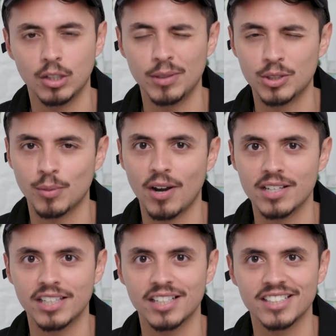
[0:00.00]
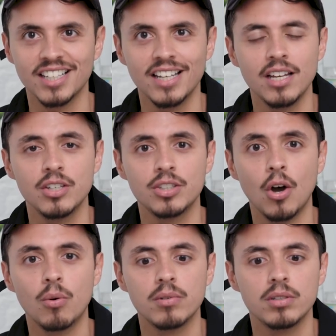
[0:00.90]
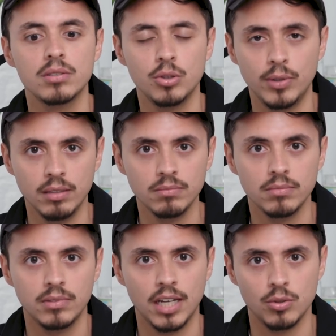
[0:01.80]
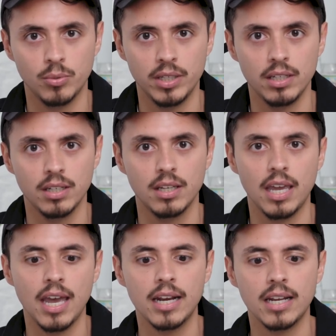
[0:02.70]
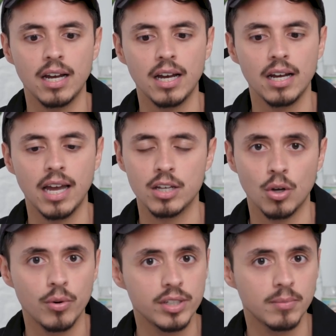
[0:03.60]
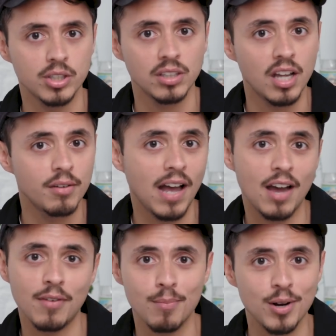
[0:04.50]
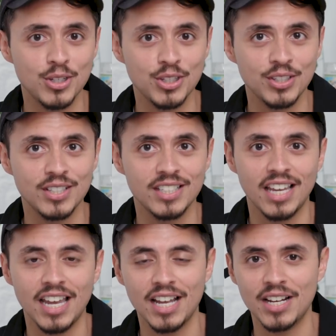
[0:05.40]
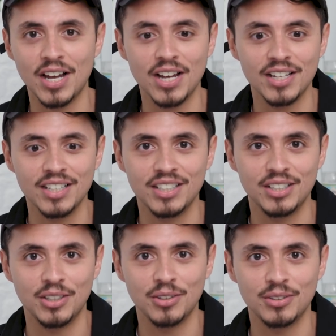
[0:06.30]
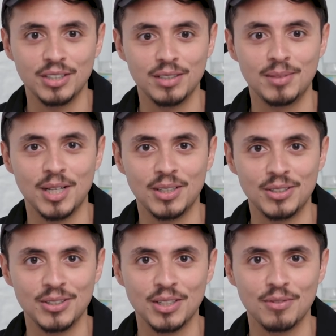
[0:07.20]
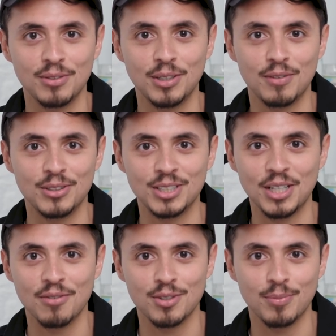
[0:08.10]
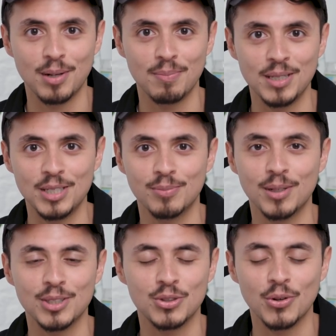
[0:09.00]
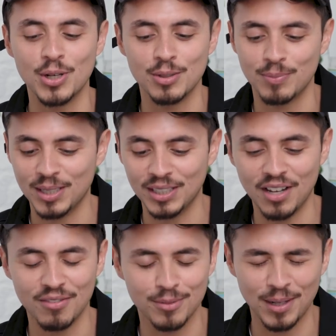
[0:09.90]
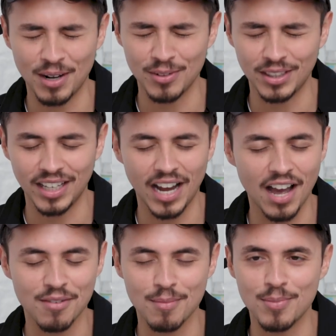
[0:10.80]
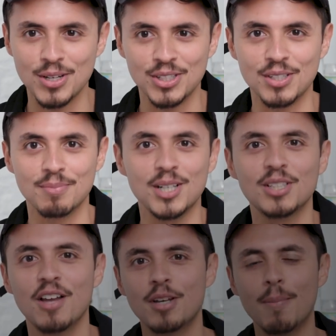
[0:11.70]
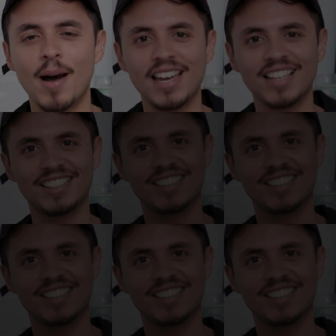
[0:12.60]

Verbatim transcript: It'll be a surprise guest. So tune in next week. And uh, as always, much love, high vibrations, and, uh, you know, keep telling yourself you love yourself. Spread peace, spread joy, spread love, spread everything. High vibrations. Much love. Goodbye.